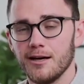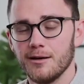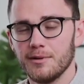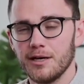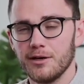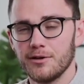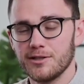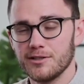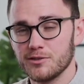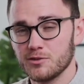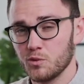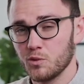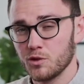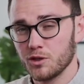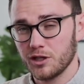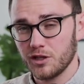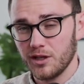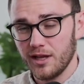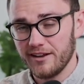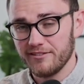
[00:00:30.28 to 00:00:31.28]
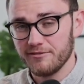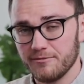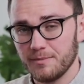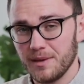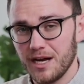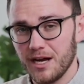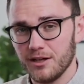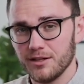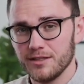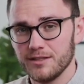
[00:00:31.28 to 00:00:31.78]
about his work-life
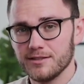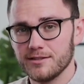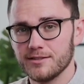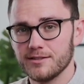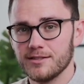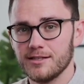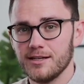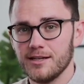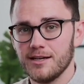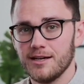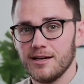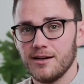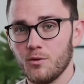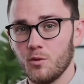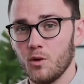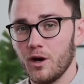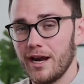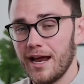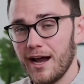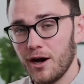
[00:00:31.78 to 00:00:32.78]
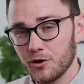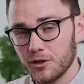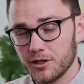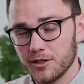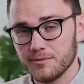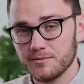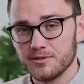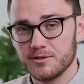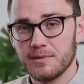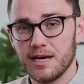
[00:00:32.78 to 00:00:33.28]
balance, what
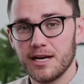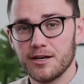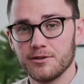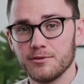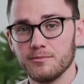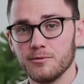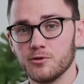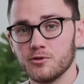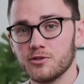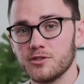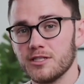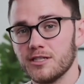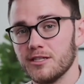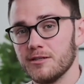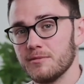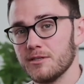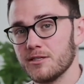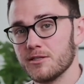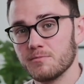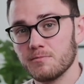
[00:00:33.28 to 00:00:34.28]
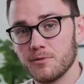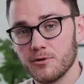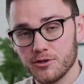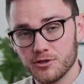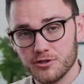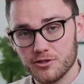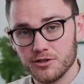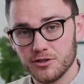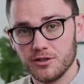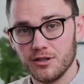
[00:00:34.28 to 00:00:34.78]
outcomes matter the most to him in his
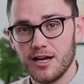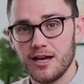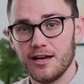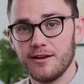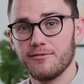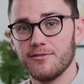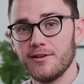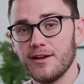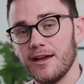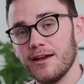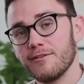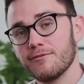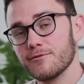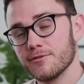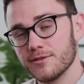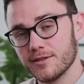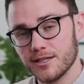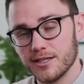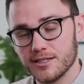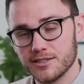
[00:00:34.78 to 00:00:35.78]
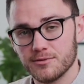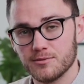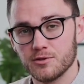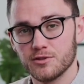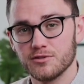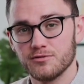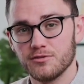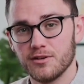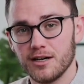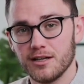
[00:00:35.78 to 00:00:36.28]
personal life and for the customers
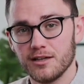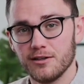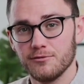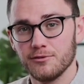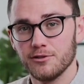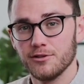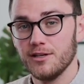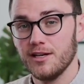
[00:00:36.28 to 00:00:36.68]
of HighLevel,